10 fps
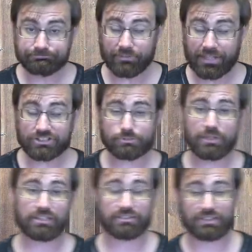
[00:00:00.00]
That's
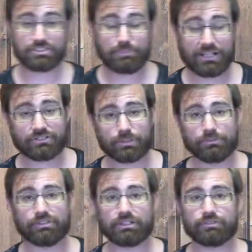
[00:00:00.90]
the spectrum
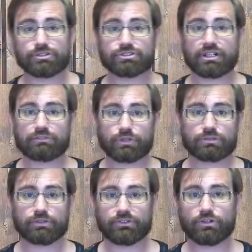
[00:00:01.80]
of individuals that I've
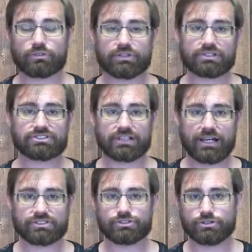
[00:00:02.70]
worked with over this
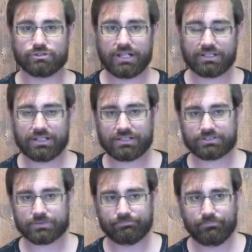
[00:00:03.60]
last 2
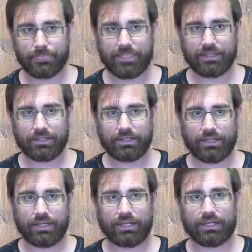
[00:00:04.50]
decades.
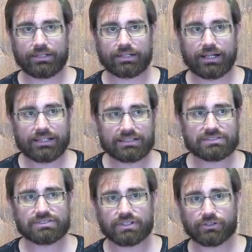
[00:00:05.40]
And I can
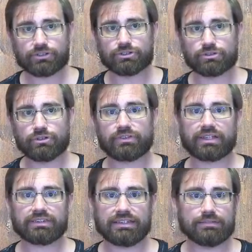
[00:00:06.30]
tell you
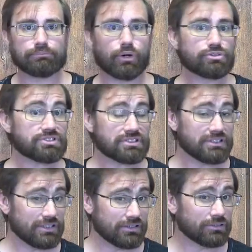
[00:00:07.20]
that the most
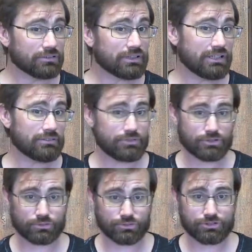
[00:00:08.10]
ill
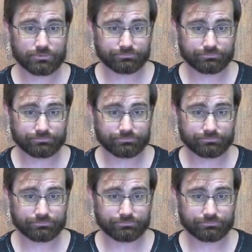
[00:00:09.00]
individuals